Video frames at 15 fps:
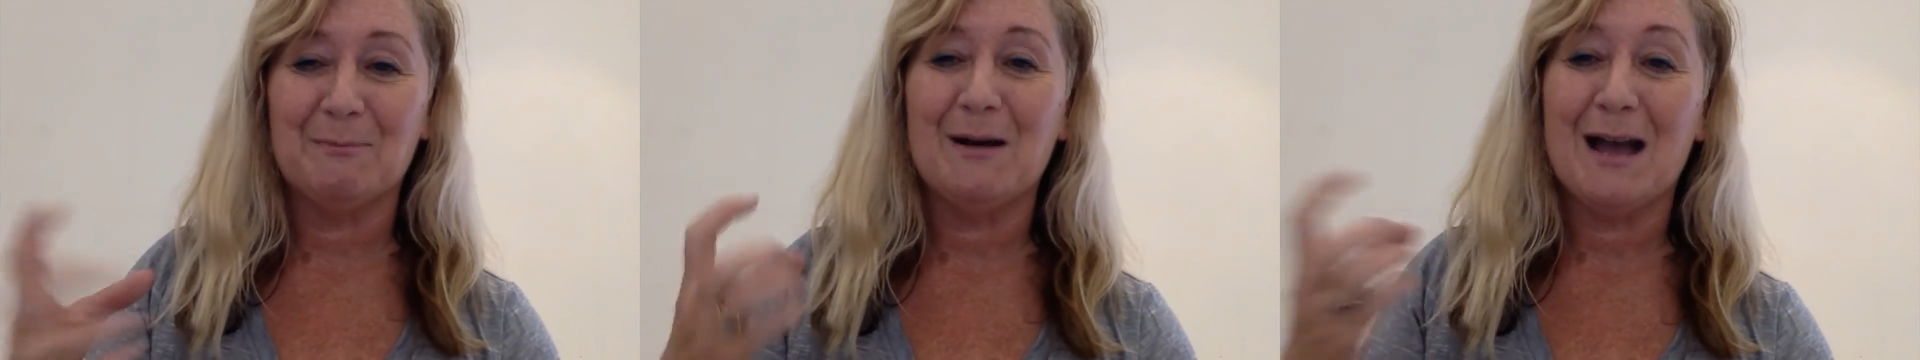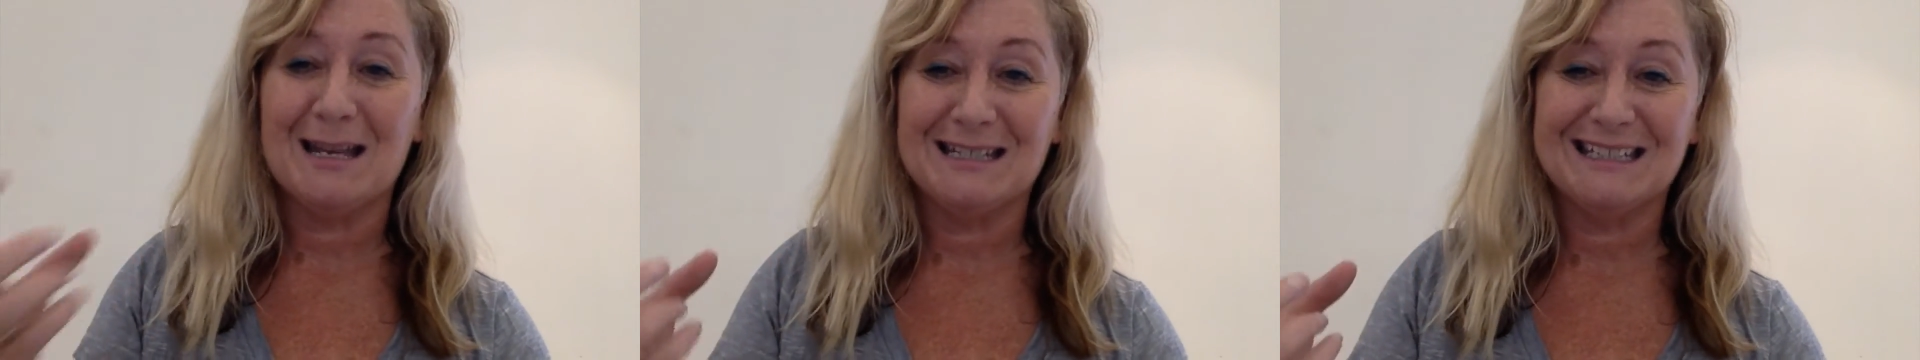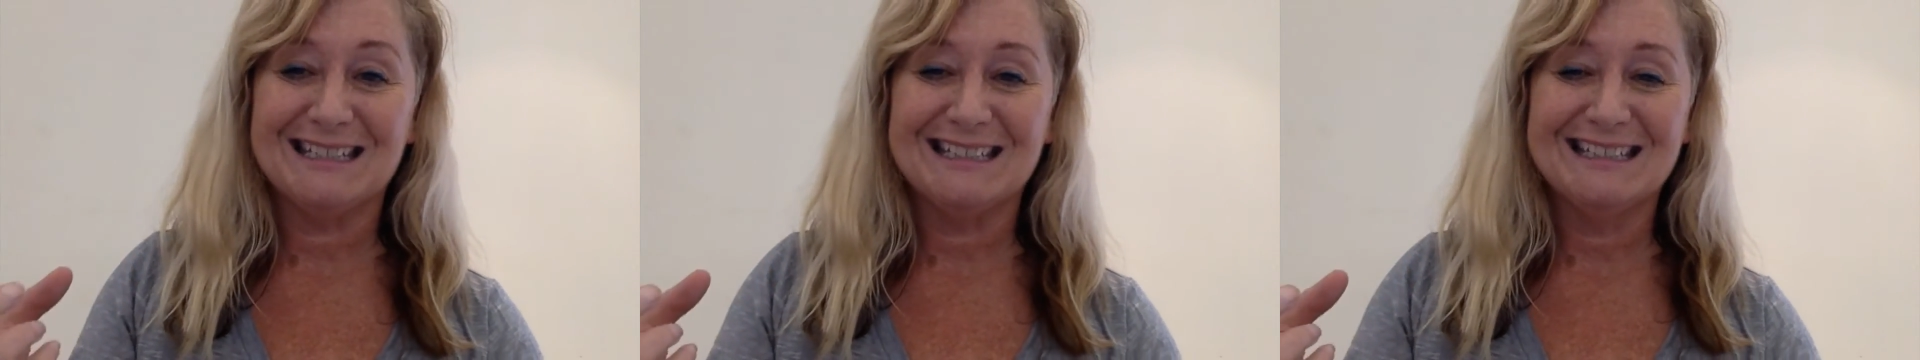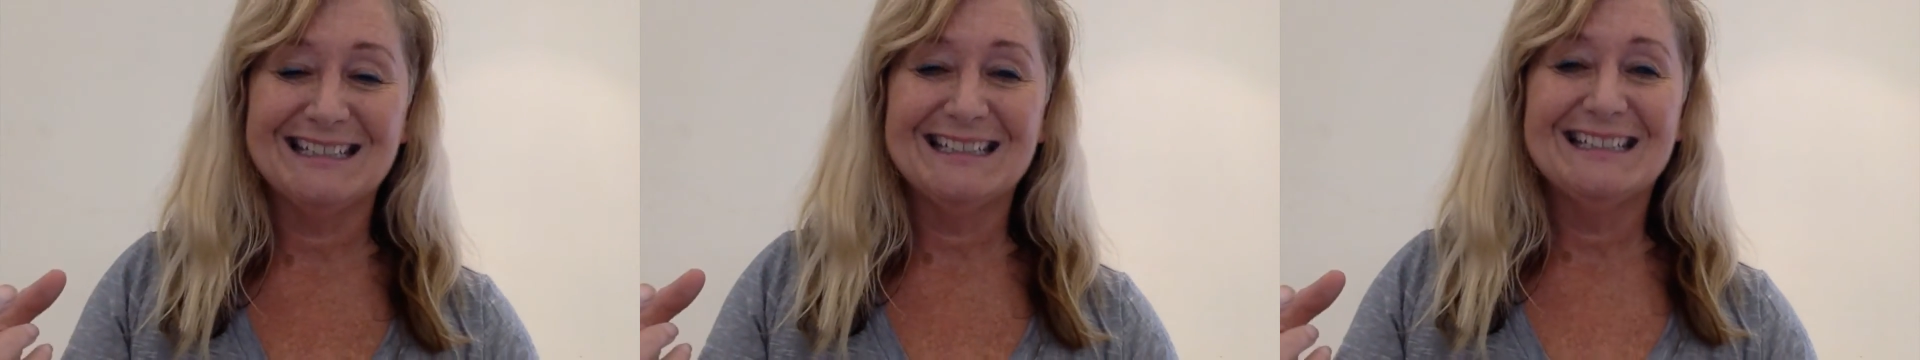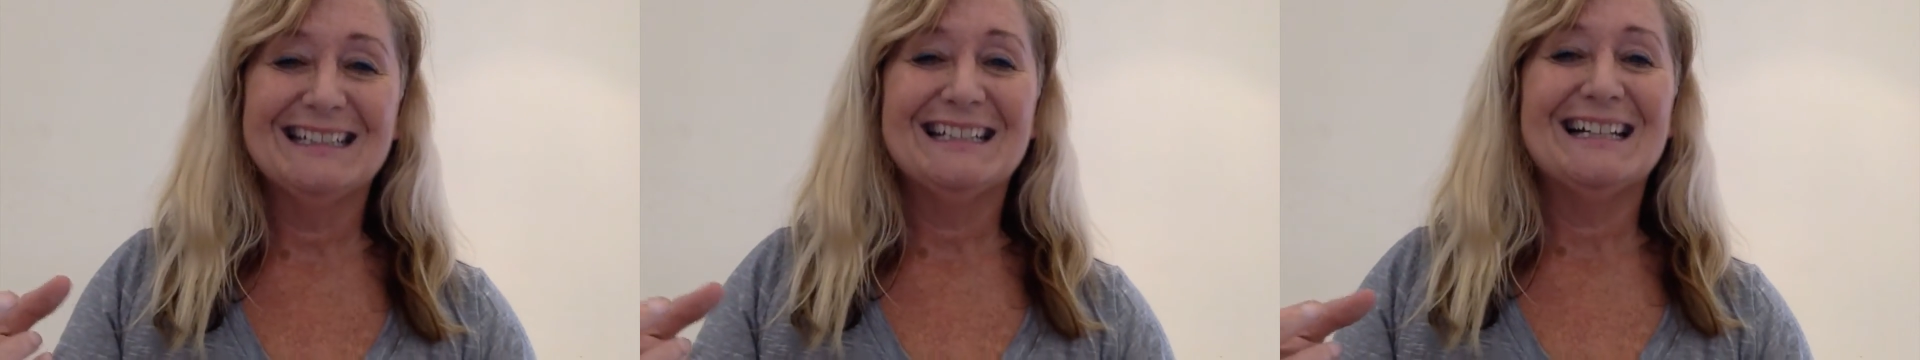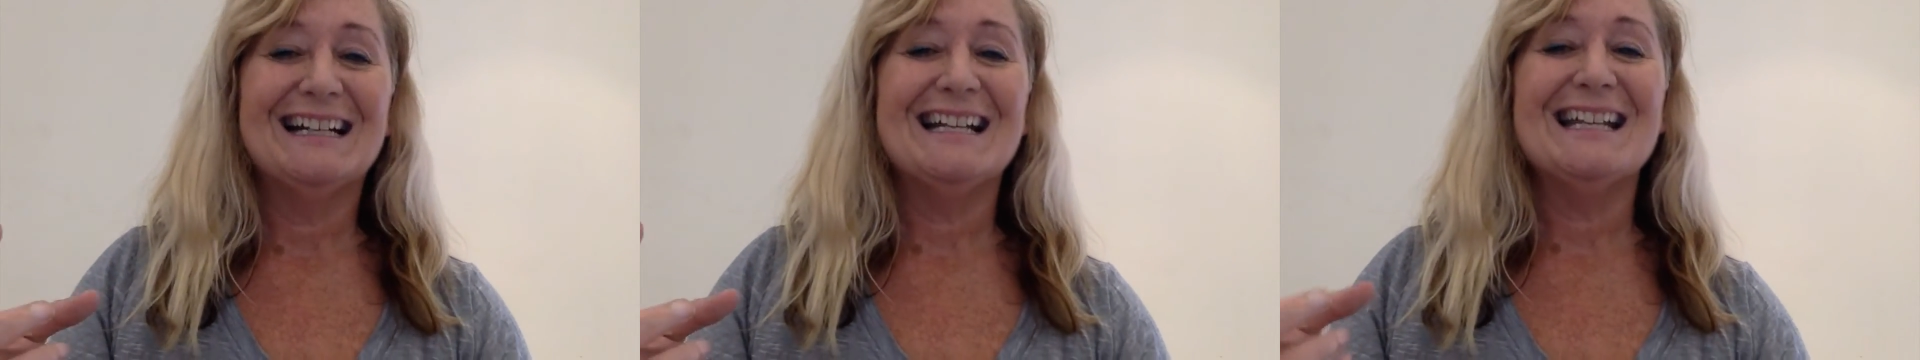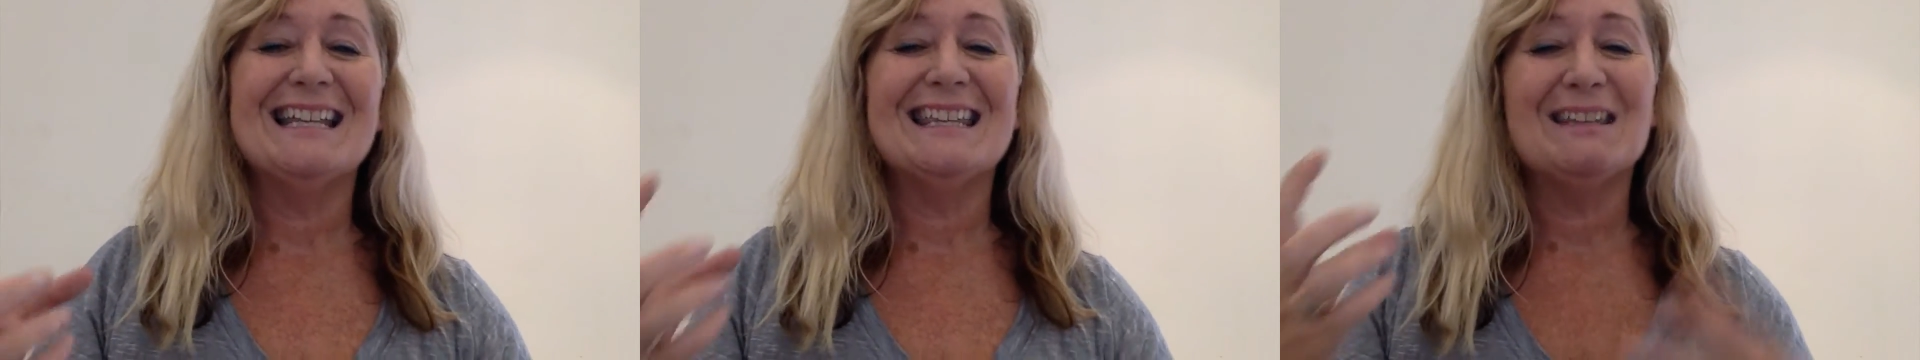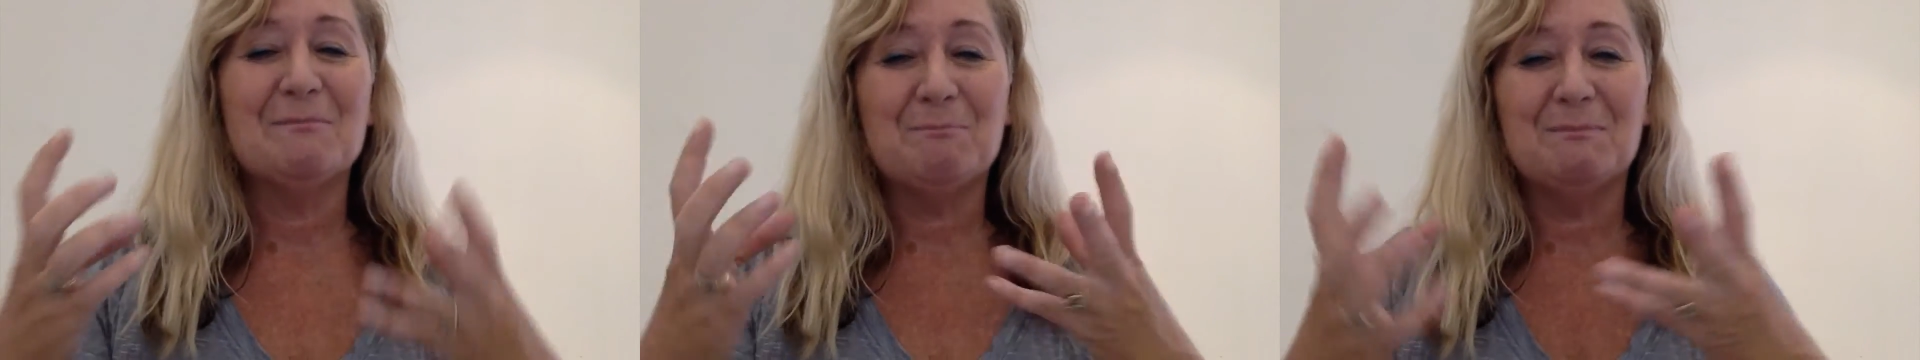
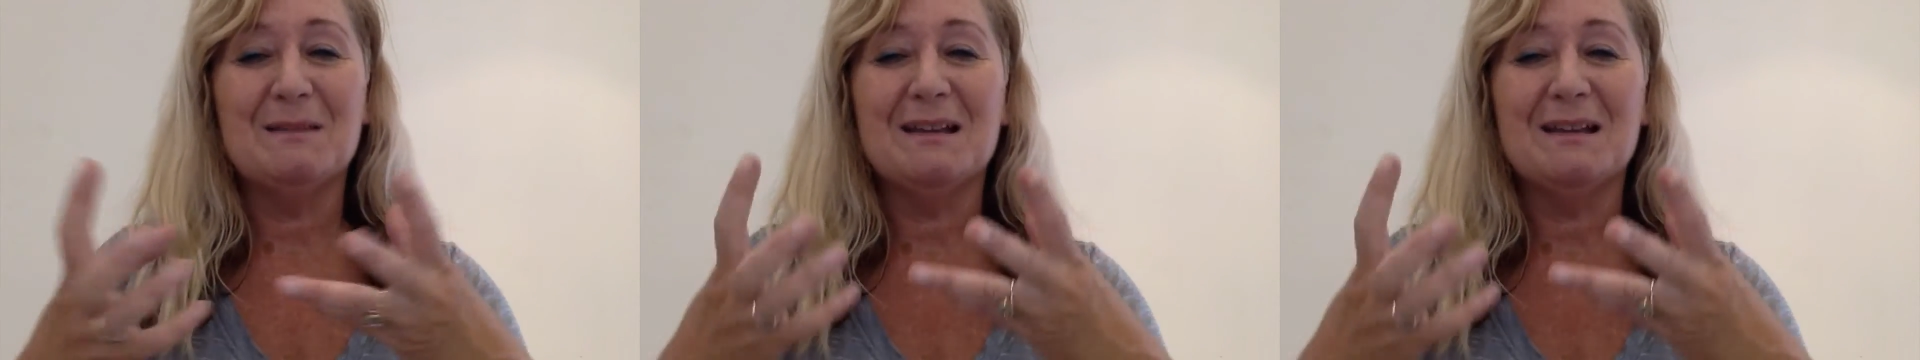But